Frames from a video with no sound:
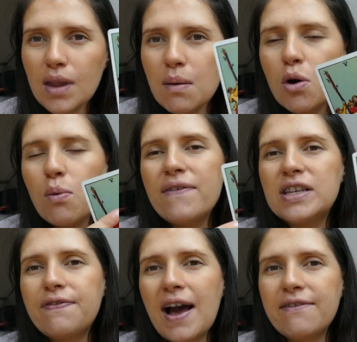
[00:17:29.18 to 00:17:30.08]
But with
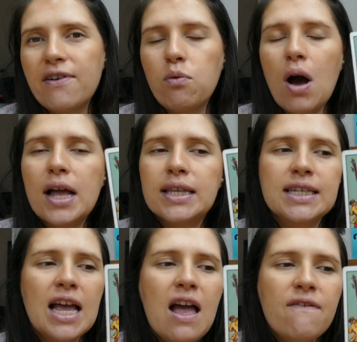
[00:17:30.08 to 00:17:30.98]
this Five of
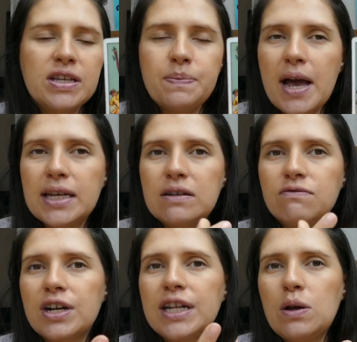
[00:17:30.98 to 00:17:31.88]
Wands, this
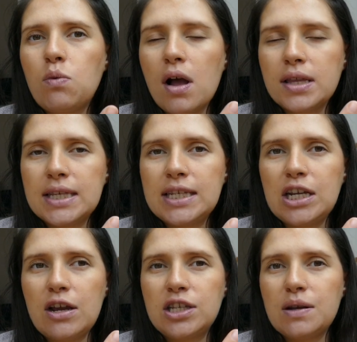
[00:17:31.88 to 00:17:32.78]
person really wants
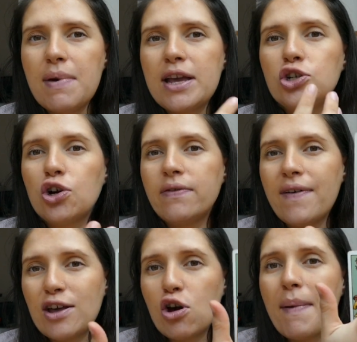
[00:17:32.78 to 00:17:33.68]
to make sure that
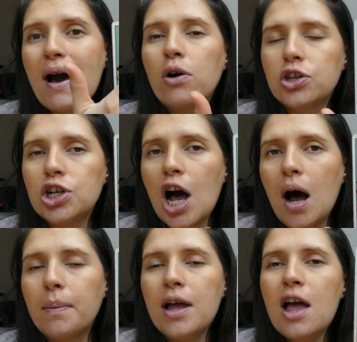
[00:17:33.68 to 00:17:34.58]
they come out on
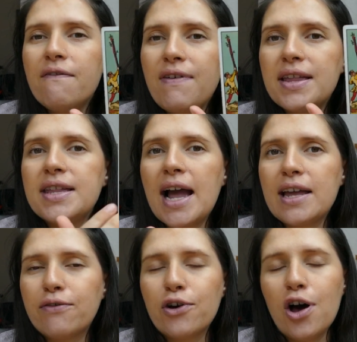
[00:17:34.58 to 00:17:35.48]
top. That
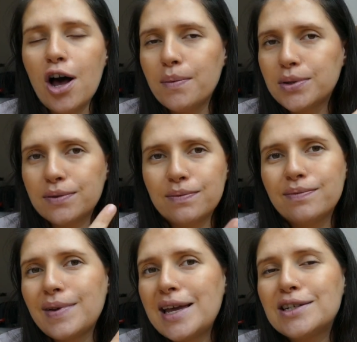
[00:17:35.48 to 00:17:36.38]
Knight of Cups,
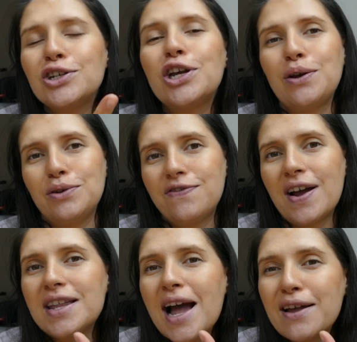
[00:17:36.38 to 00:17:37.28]
it's huge.
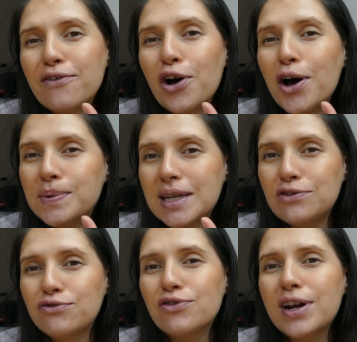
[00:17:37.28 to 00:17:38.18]
That Knight of Cups
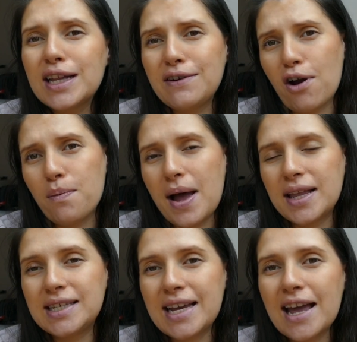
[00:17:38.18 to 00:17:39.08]
is really
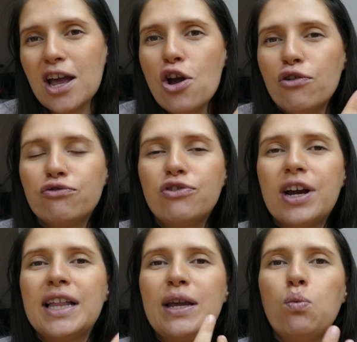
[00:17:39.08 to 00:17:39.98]
romantic,
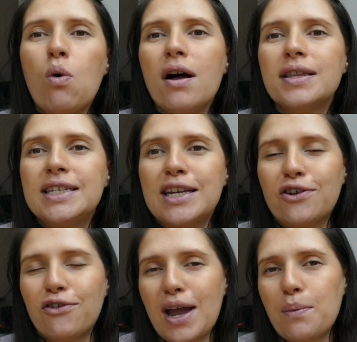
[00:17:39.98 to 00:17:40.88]
really wants to
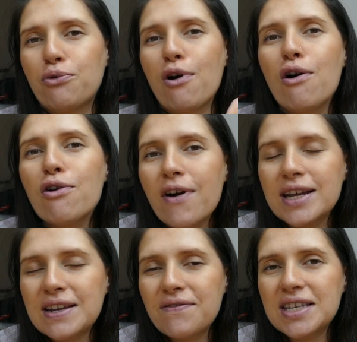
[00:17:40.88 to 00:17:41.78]
create
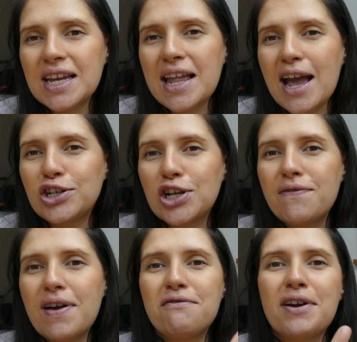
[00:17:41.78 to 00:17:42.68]
progress in this connection.
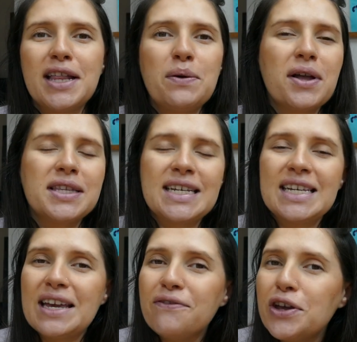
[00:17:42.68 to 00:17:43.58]
They really want to
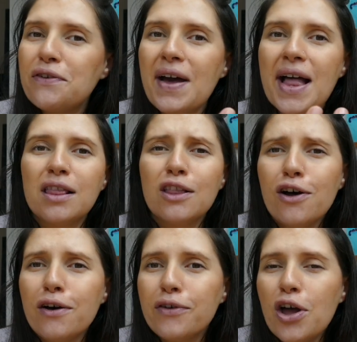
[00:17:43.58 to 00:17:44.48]
give you their
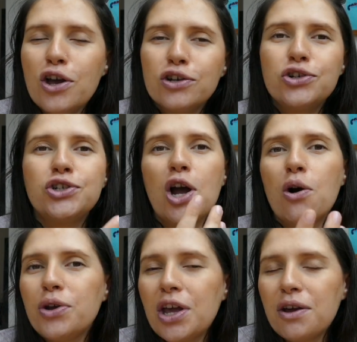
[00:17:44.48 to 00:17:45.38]
love,
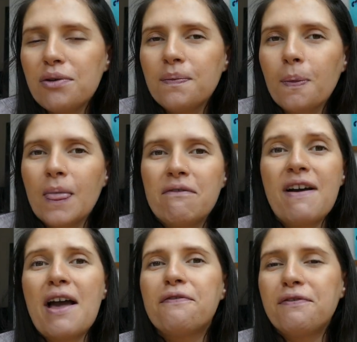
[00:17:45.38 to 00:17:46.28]
show you
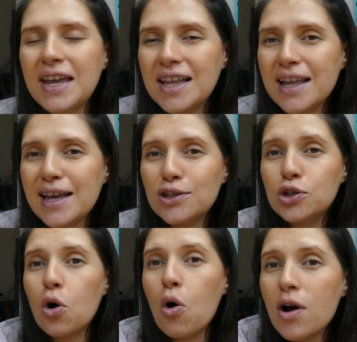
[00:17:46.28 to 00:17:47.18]
their feelings,
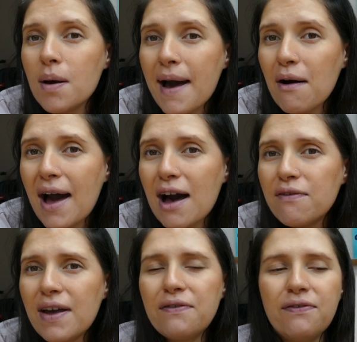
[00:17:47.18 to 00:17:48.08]
talk about how
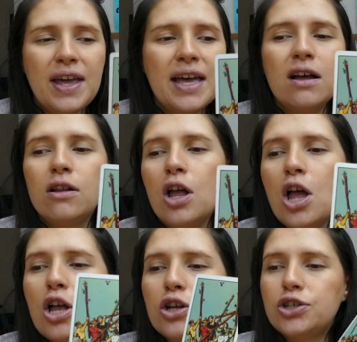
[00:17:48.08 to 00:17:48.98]
they feel.
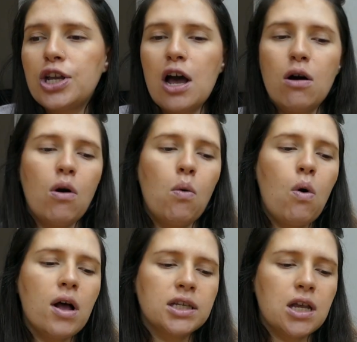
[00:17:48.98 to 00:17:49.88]
So
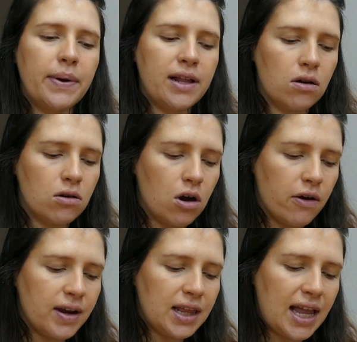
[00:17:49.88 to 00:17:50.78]
what's going on
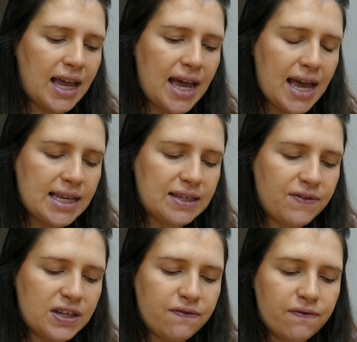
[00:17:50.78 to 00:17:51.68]
currently is
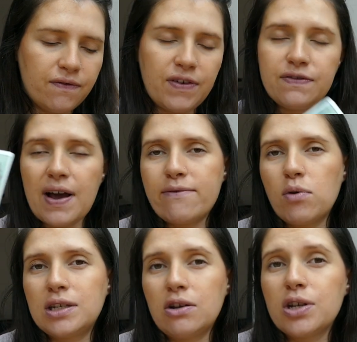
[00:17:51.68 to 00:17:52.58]
this Five of
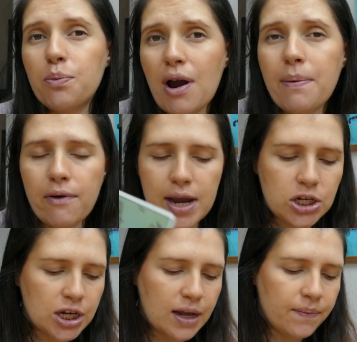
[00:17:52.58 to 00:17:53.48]
Wands is also
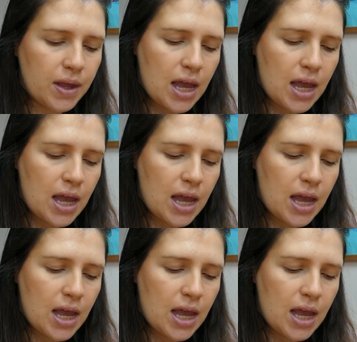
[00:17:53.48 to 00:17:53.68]
preparation.